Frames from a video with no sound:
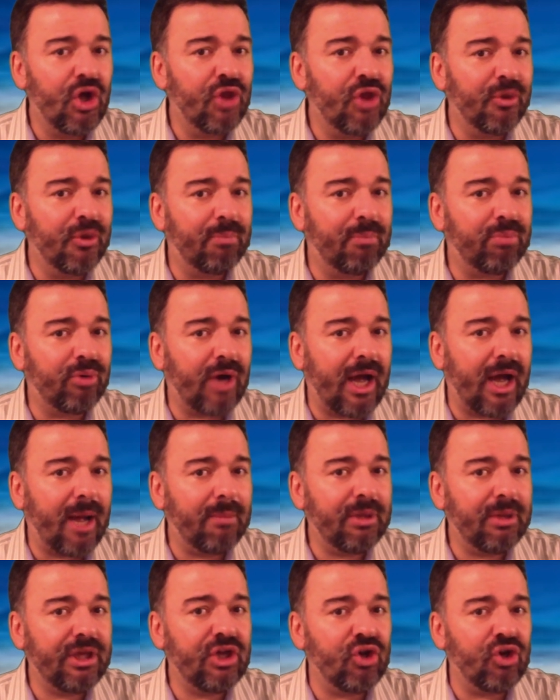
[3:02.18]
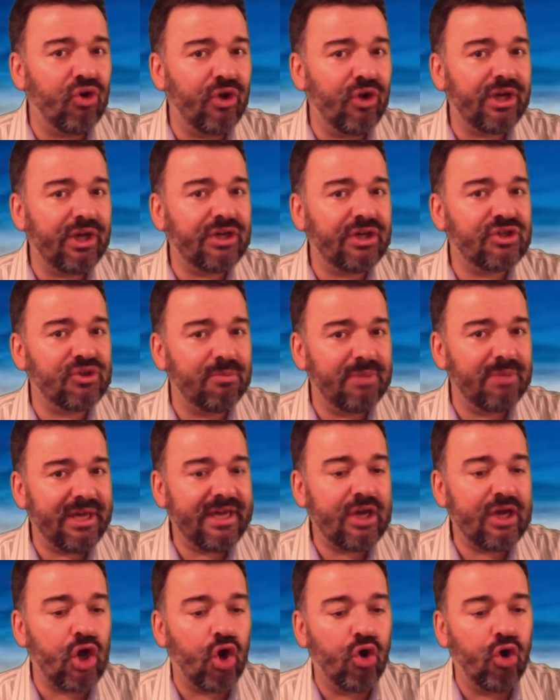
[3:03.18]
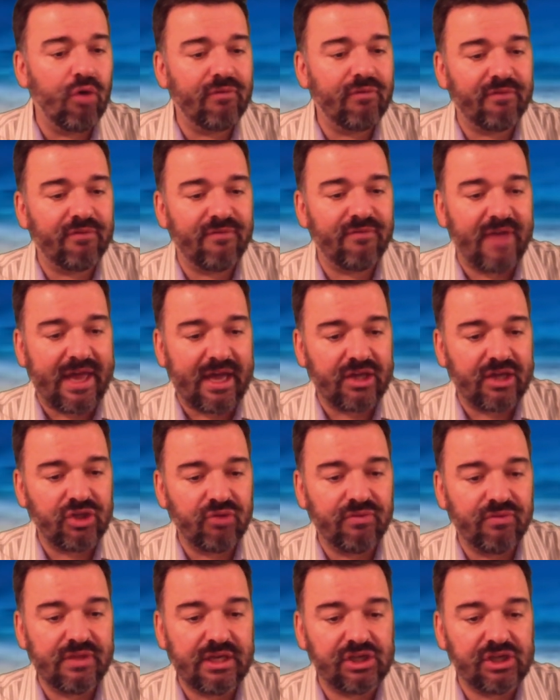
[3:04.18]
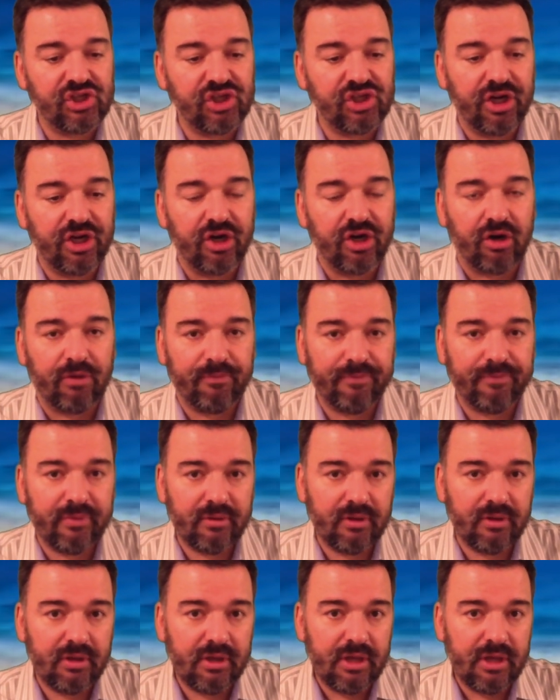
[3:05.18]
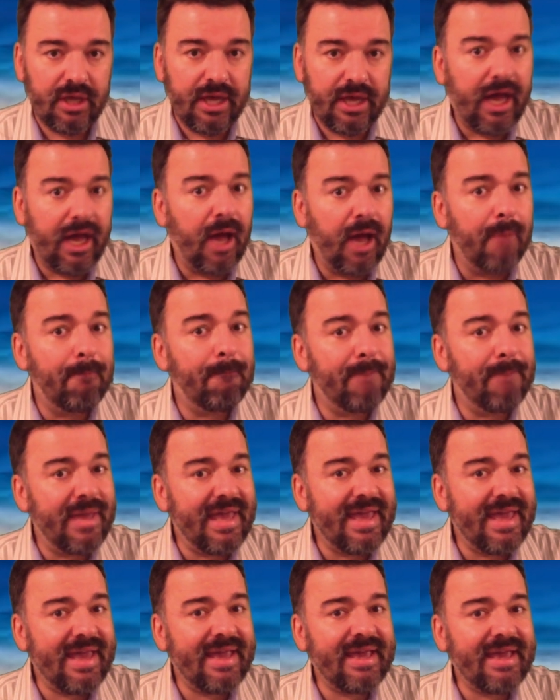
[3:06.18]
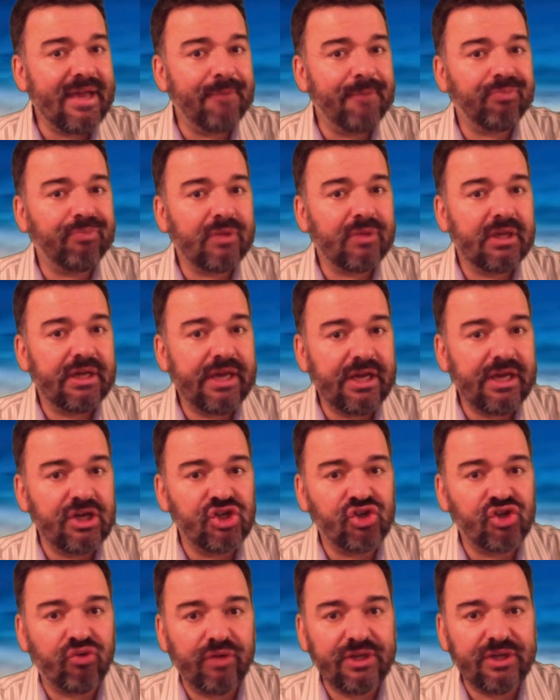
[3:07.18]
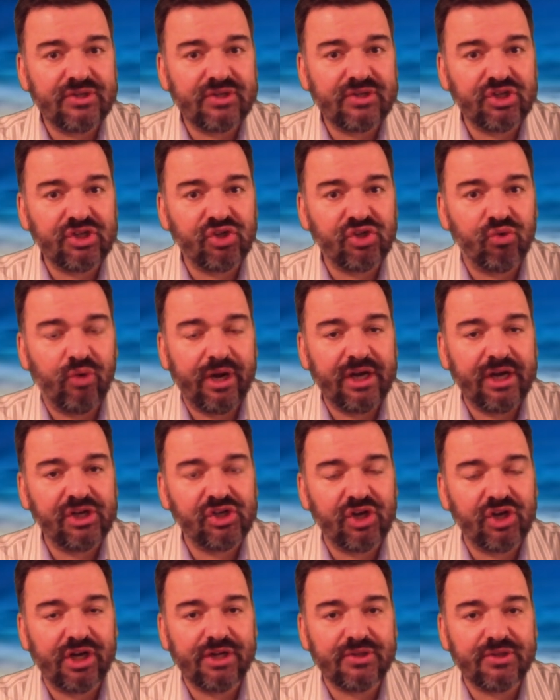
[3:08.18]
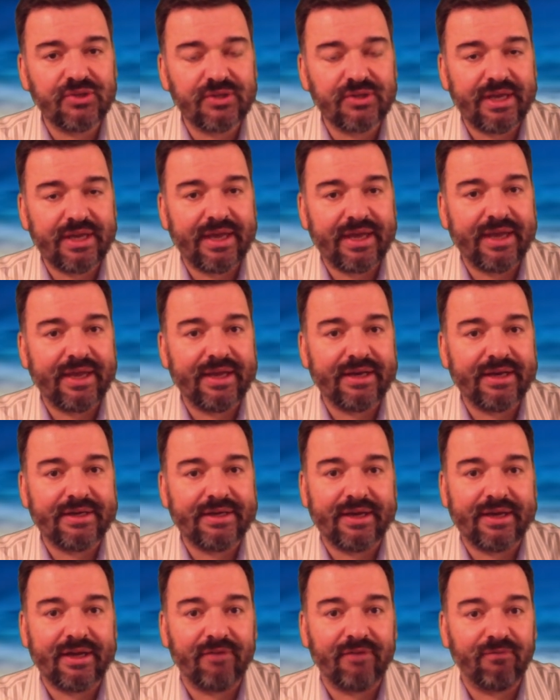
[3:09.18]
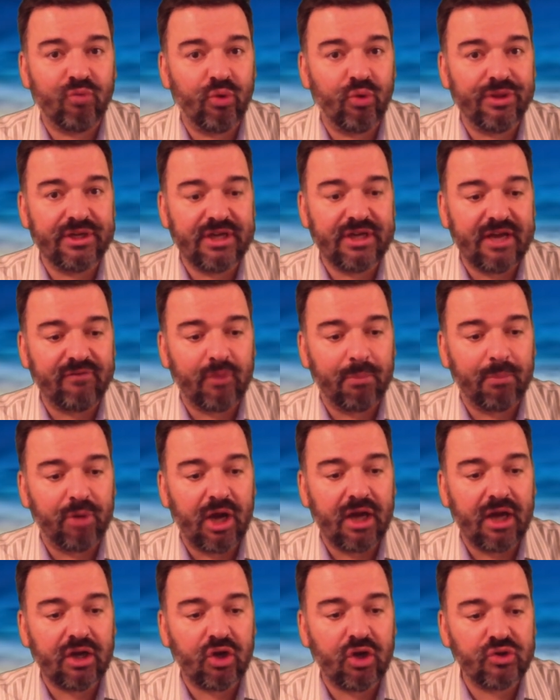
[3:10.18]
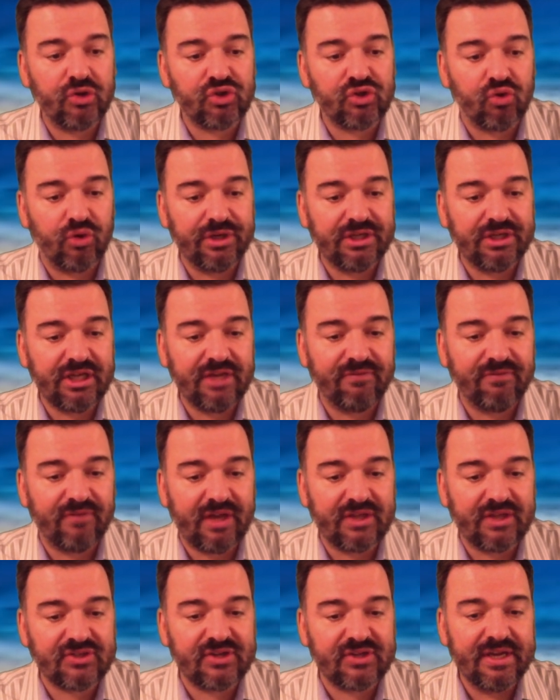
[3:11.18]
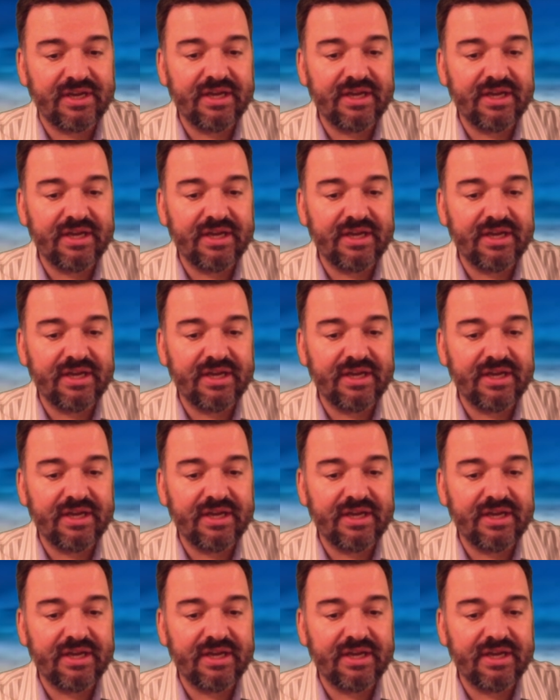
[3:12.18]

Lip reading: they're probably going to be overvalued this year. A big injury situation and for the Denver Broncos on defense,